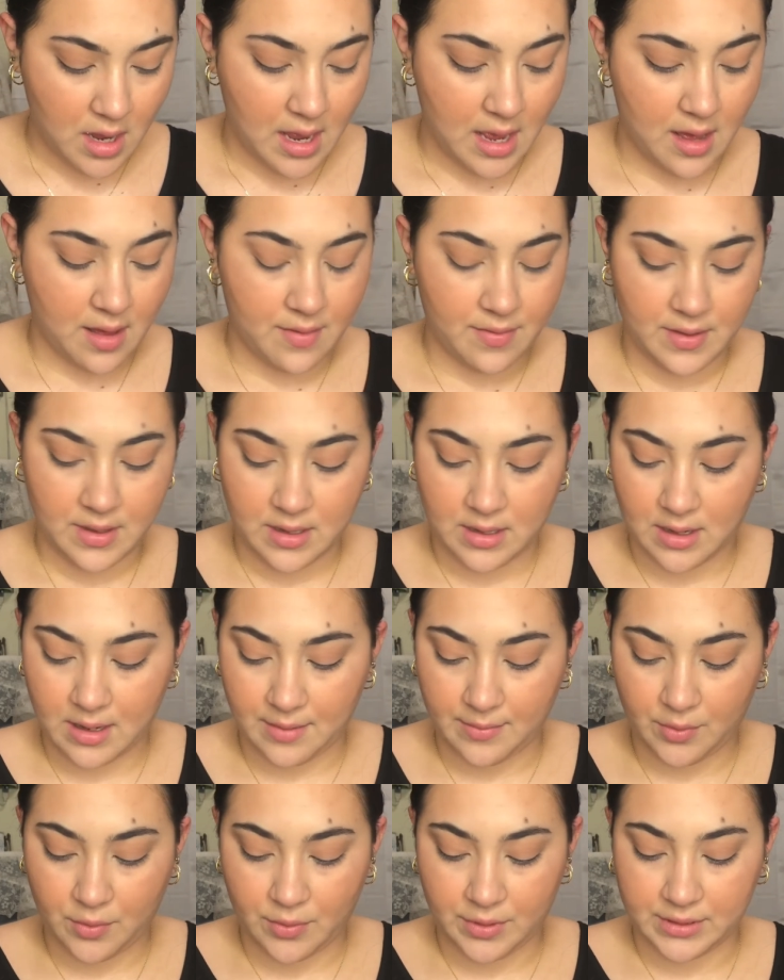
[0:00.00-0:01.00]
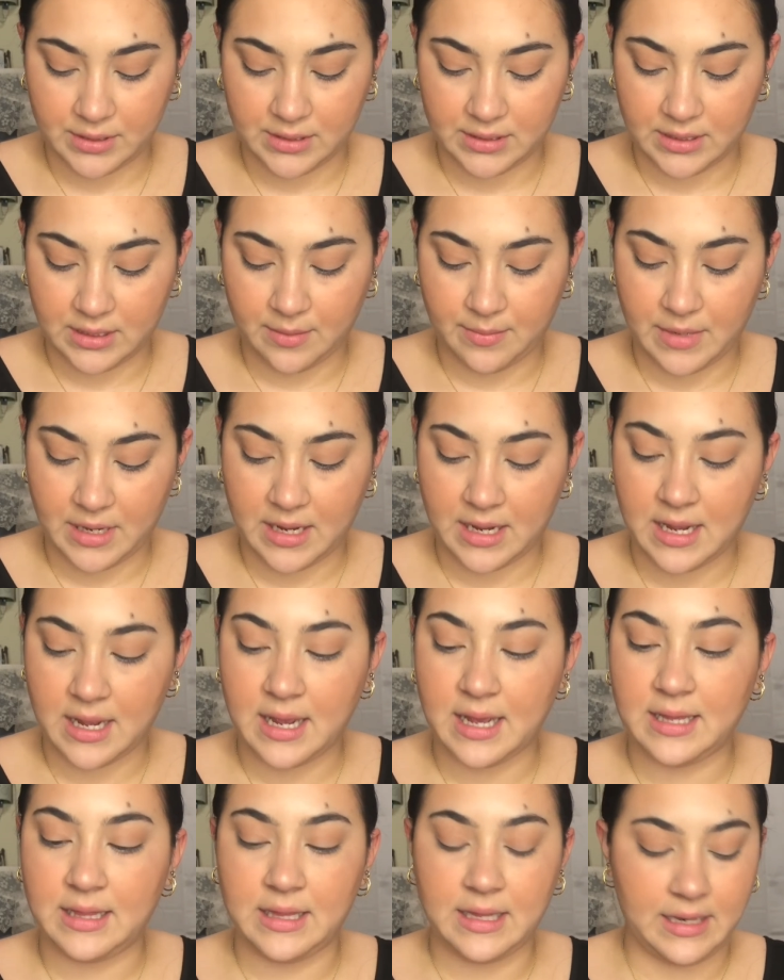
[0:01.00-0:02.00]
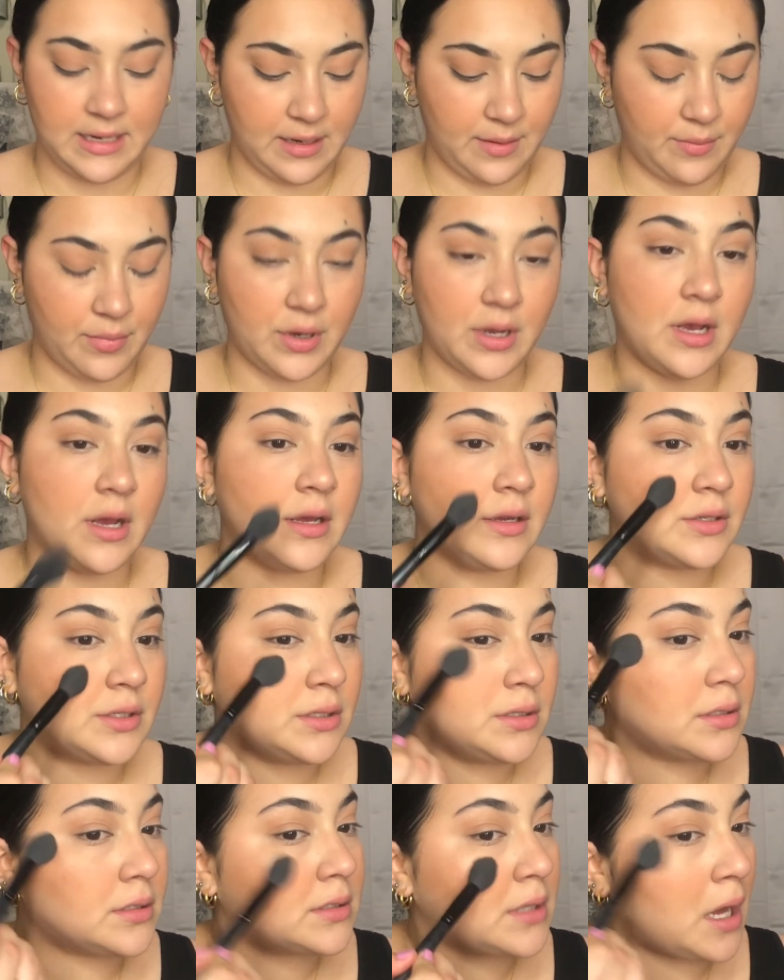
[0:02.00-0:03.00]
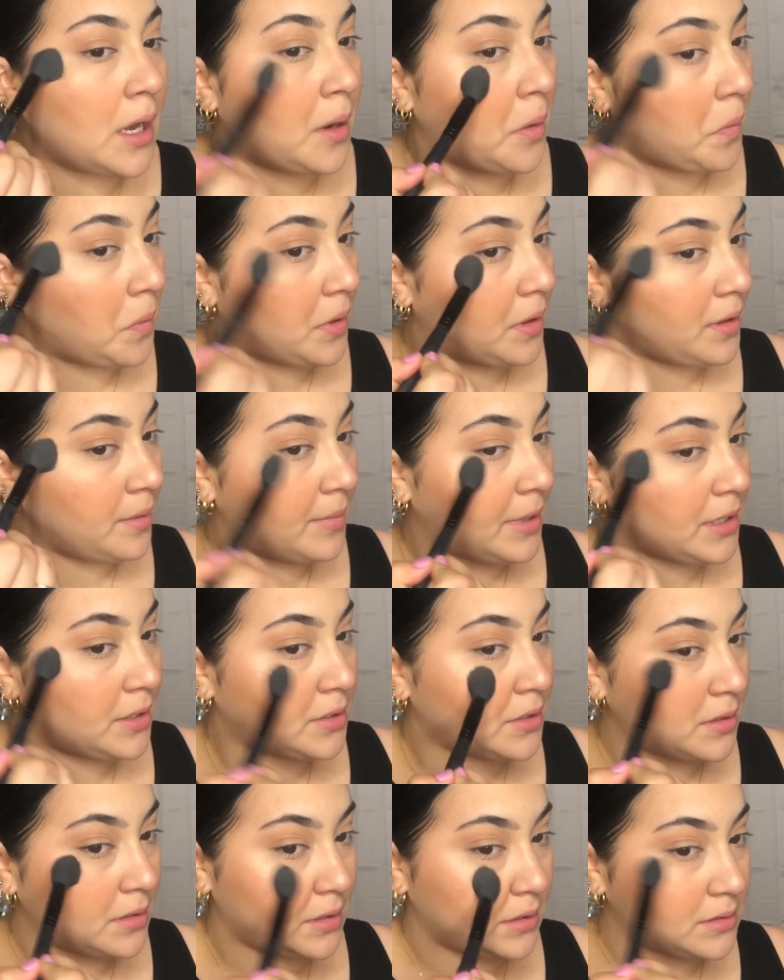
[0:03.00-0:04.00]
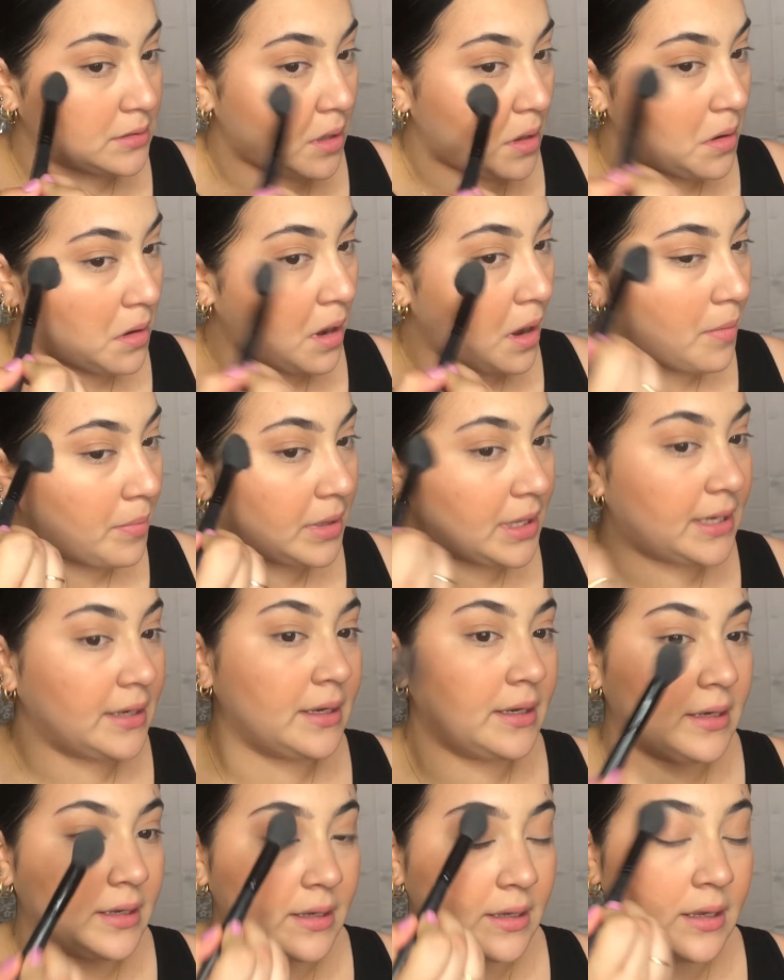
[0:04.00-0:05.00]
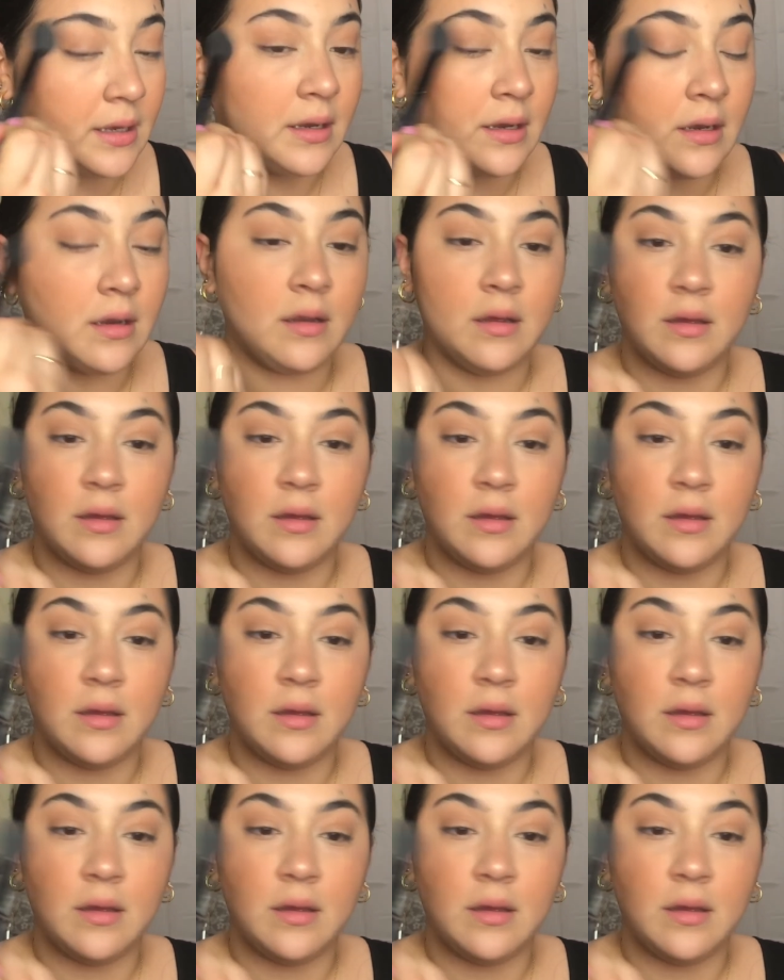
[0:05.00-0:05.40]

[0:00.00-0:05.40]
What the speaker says: And then I'm going to take my highlighting brush and just kind of really make sure this all got blended in.